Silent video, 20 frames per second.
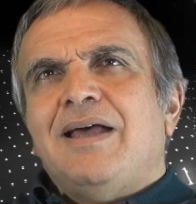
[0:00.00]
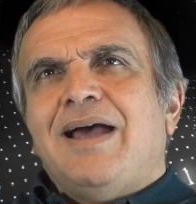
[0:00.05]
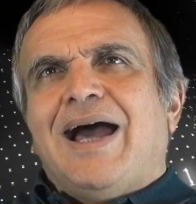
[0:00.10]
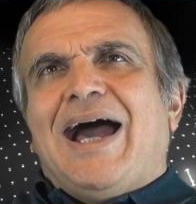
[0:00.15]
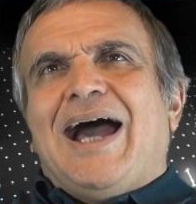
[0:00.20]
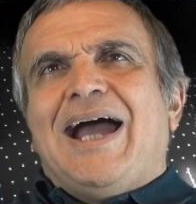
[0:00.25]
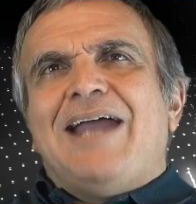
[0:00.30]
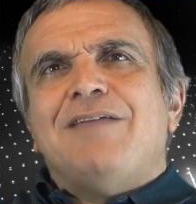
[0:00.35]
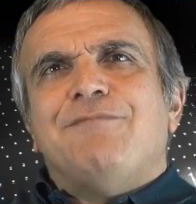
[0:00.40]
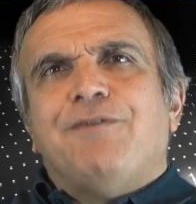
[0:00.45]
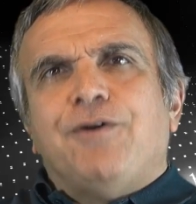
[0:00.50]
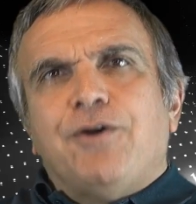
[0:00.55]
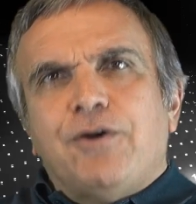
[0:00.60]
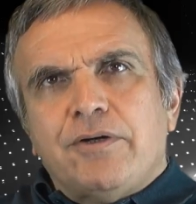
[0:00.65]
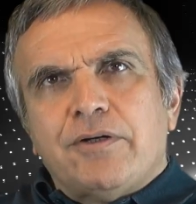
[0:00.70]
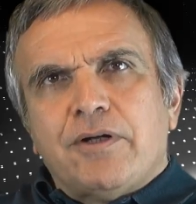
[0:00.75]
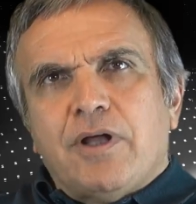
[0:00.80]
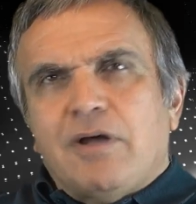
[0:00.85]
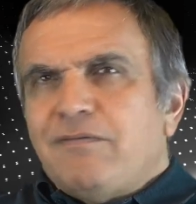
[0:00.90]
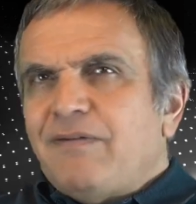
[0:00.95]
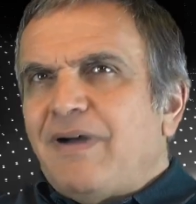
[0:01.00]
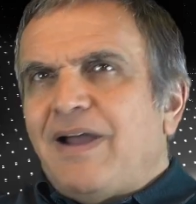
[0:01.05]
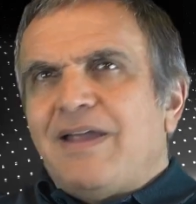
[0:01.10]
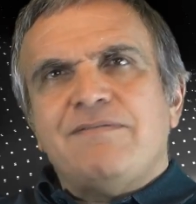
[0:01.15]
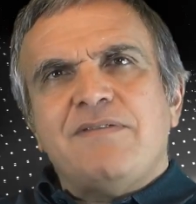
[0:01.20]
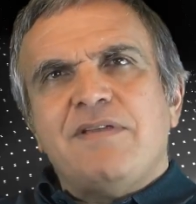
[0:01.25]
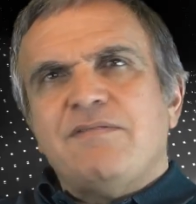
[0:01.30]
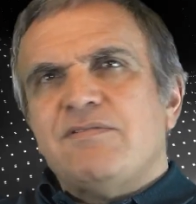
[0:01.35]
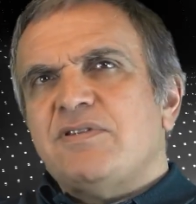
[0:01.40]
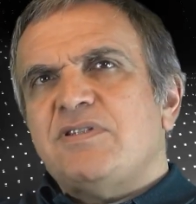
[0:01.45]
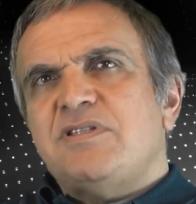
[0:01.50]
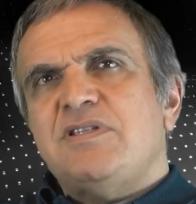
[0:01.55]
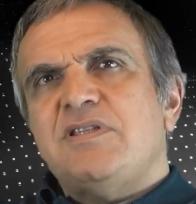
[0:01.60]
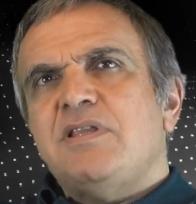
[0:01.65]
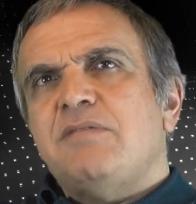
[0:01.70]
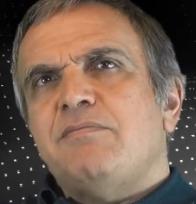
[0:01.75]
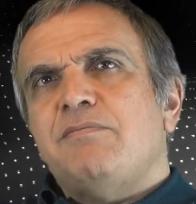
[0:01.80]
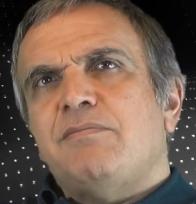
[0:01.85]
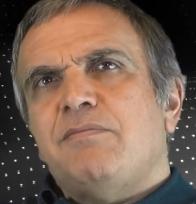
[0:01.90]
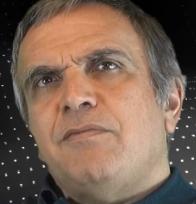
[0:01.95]
I've never seen
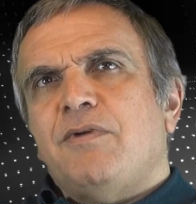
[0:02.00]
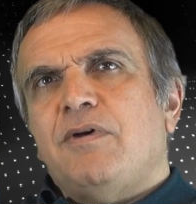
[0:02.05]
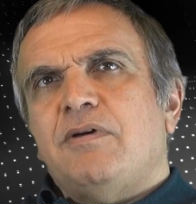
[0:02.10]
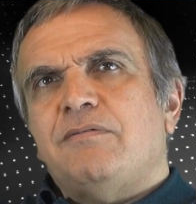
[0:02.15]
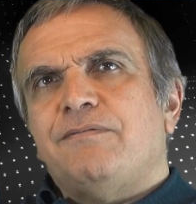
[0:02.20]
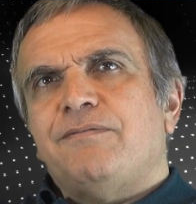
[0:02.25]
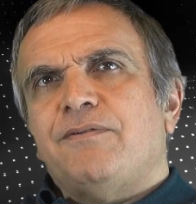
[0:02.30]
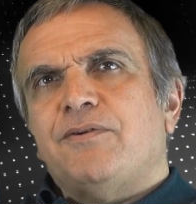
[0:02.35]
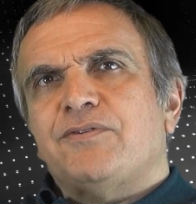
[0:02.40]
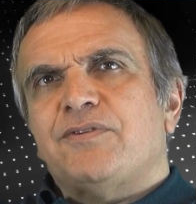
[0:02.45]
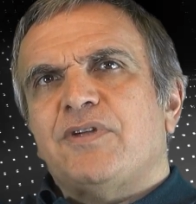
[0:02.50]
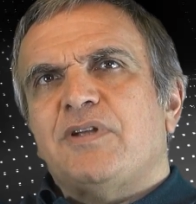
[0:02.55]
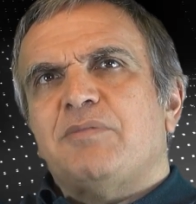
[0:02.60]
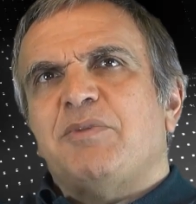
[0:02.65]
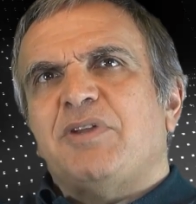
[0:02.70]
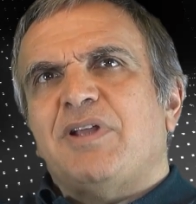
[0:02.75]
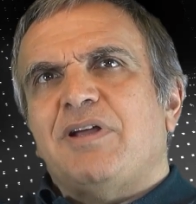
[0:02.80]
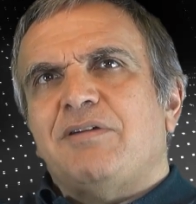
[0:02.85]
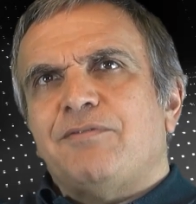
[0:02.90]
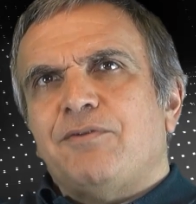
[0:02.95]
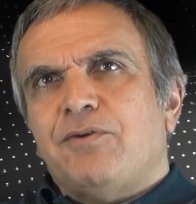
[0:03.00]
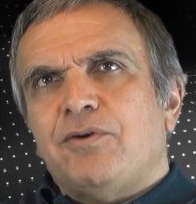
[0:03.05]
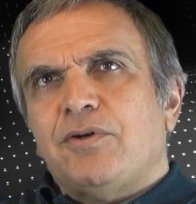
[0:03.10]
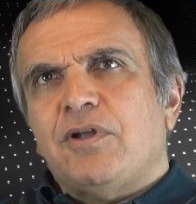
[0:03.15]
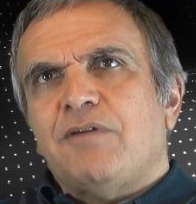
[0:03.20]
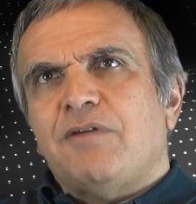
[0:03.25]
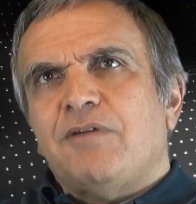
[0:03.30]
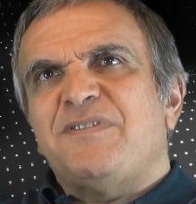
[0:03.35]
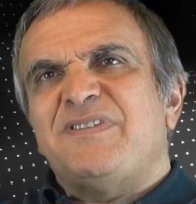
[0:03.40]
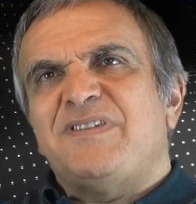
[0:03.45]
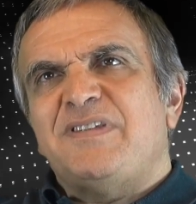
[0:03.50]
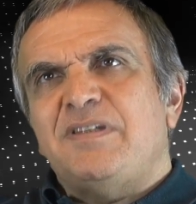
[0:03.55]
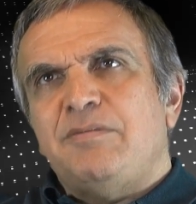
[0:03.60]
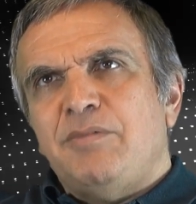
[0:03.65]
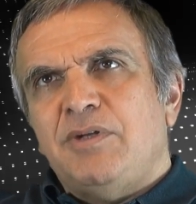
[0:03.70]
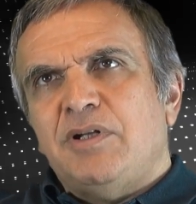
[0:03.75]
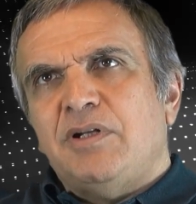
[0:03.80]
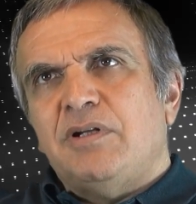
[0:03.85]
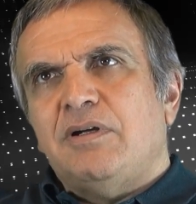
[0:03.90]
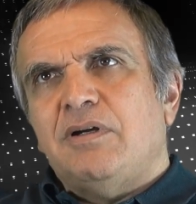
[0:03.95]
them firsthand, but I've heard of
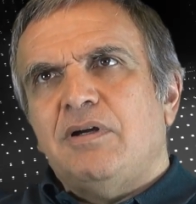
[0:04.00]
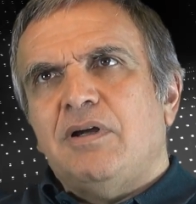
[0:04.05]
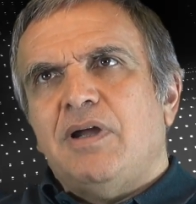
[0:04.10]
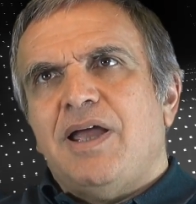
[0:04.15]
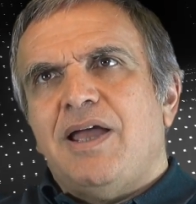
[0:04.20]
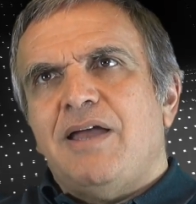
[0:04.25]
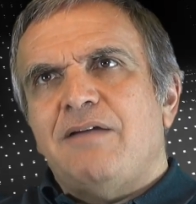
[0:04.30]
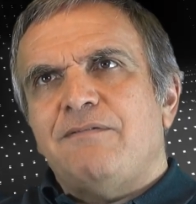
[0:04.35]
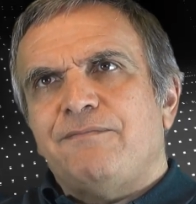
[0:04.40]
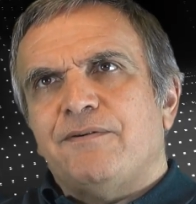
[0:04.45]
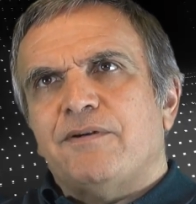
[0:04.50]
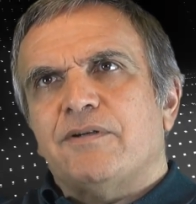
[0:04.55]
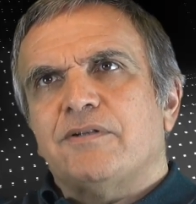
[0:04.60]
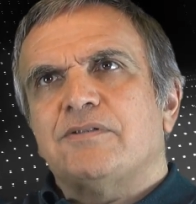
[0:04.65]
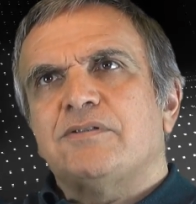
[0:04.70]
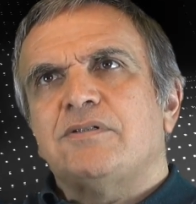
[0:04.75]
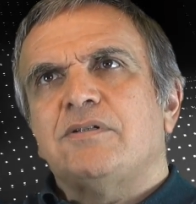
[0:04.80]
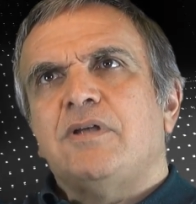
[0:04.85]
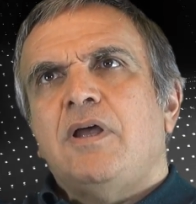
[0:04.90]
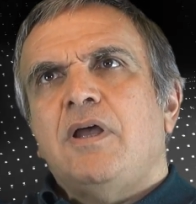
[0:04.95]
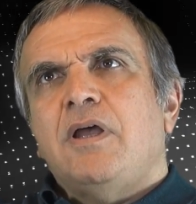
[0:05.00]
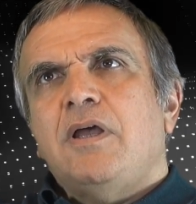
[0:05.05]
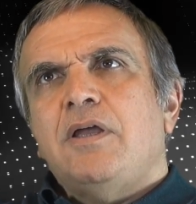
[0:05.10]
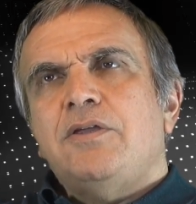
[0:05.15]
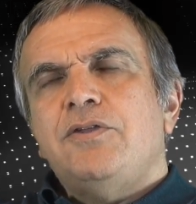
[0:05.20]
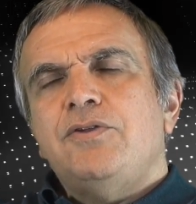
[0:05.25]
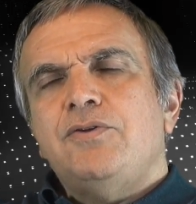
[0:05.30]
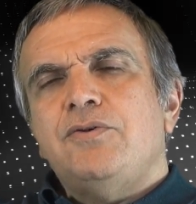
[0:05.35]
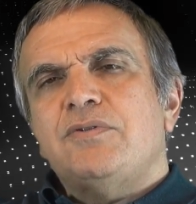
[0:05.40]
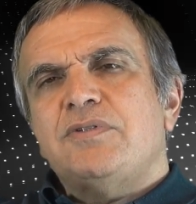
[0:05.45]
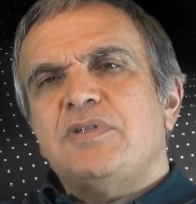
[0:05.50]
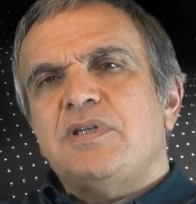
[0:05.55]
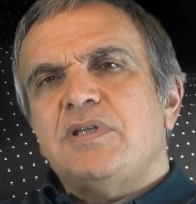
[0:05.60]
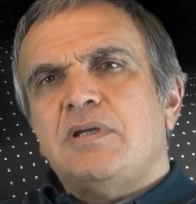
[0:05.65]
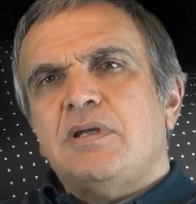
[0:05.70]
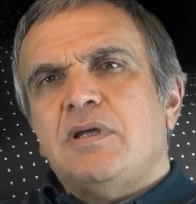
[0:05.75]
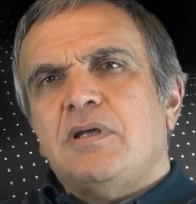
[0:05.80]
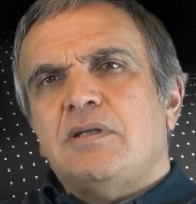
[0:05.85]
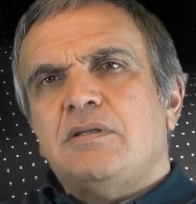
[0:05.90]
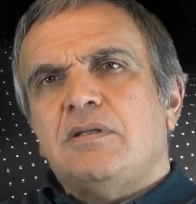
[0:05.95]
similar efforts
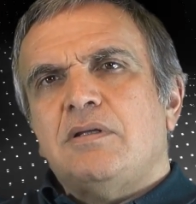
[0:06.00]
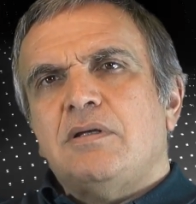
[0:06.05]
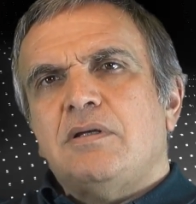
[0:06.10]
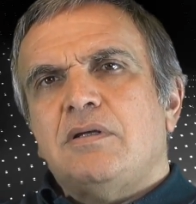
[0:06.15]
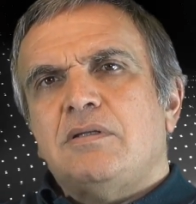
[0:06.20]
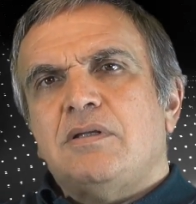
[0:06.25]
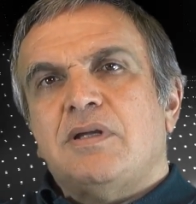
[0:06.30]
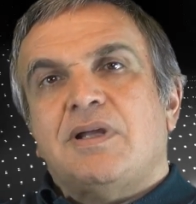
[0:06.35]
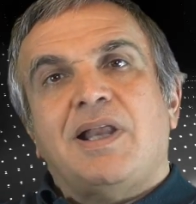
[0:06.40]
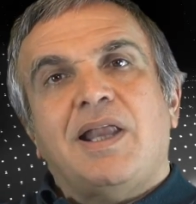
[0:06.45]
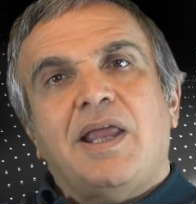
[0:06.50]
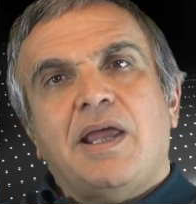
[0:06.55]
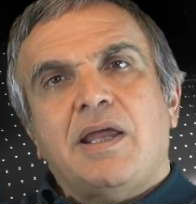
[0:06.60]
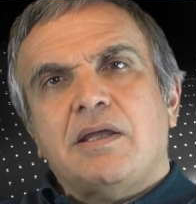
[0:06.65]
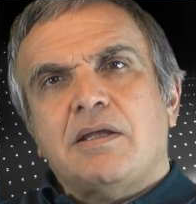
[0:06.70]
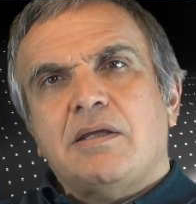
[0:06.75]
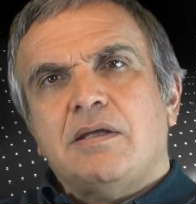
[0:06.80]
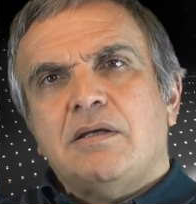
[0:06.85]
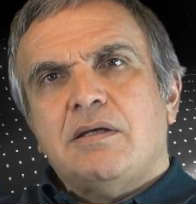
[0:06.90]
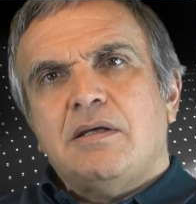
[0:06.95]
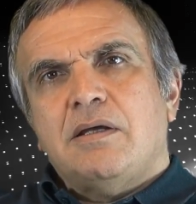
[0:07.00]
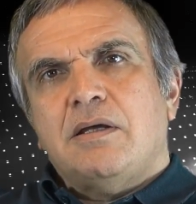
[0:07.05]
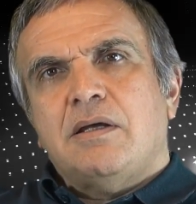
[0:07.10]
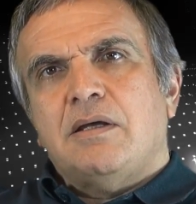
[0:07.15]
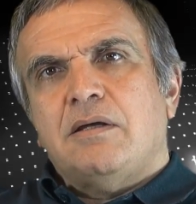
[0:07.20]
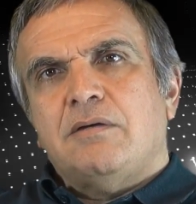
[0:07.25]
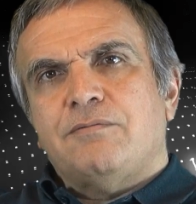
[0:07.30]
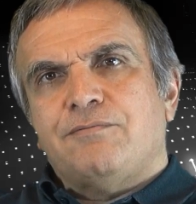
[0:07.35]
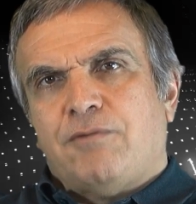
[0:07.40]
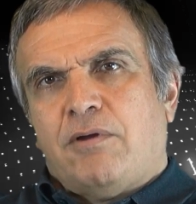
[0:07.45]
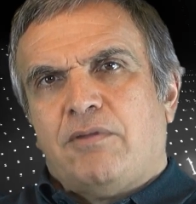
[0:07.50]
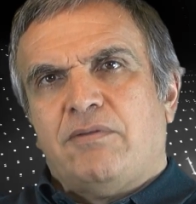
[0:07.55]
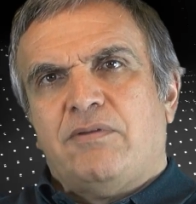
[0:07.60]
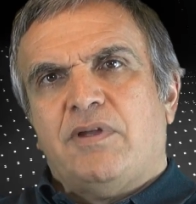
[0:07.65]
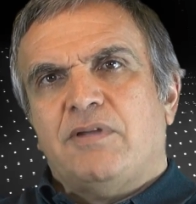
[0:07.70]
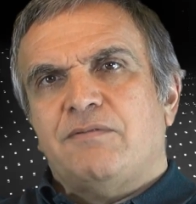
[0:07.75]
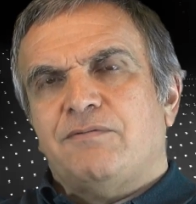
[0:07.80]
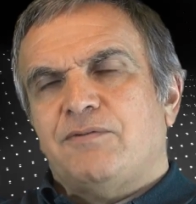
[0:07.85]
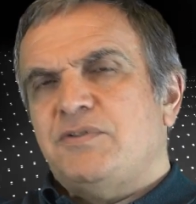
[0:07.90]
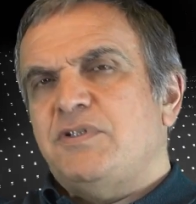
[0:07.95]
using the Clang front
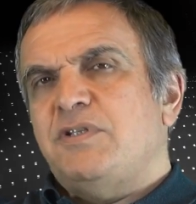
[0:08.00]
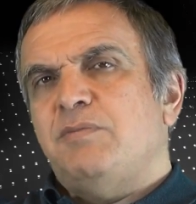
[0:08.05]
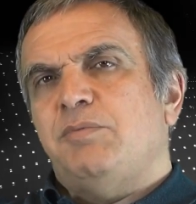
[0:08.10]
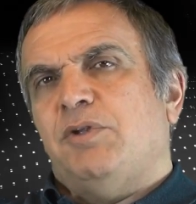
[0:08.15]
end for C++.